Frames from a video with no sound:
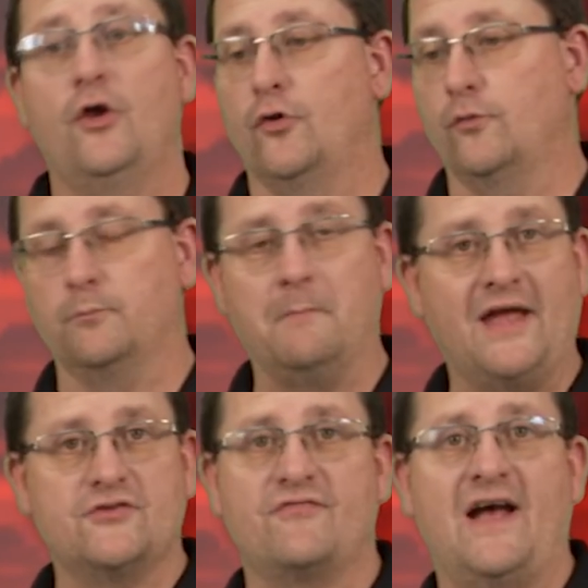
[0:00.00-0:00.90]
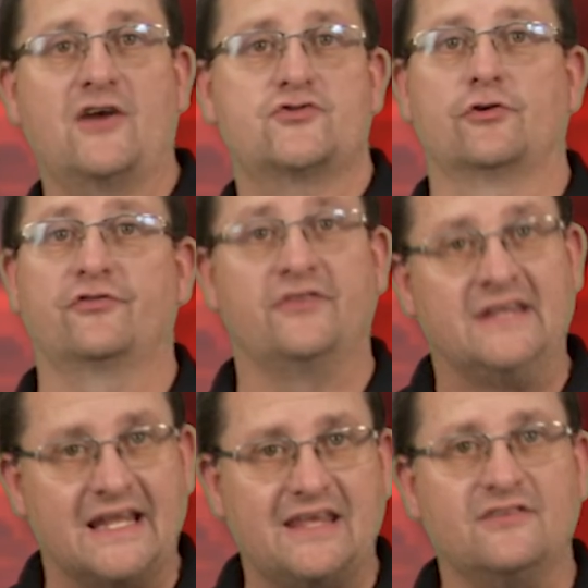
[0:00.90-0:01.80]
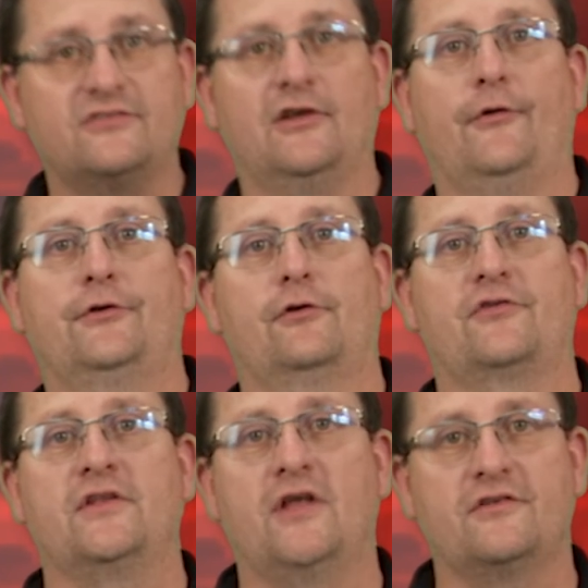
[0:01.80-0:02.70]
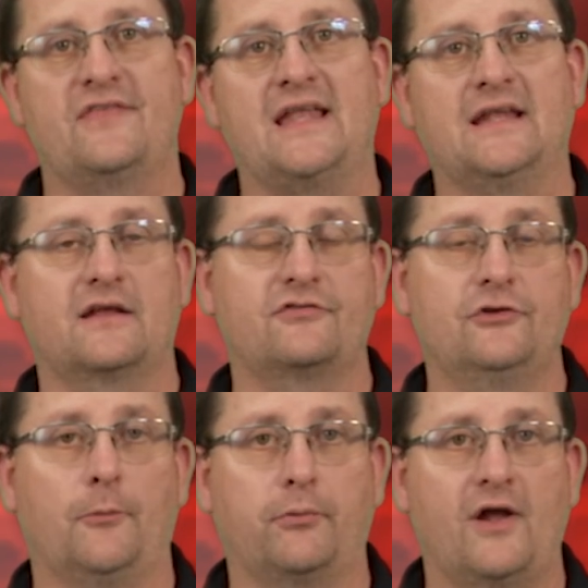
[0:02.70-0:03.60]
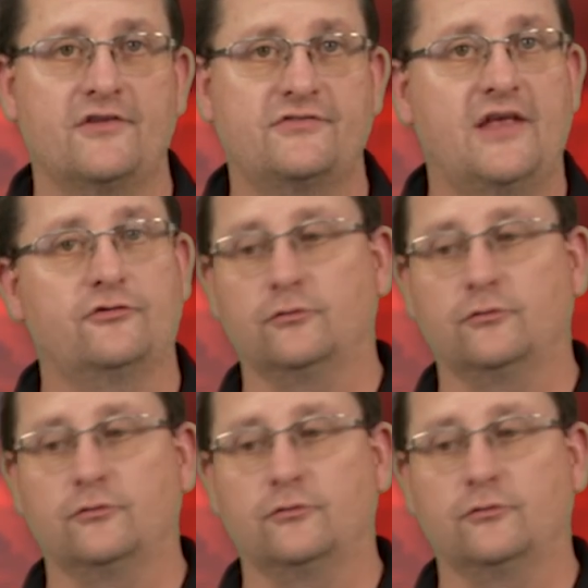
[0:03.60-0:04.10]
who manufactures Nicky cylinders and does that Nicosil process,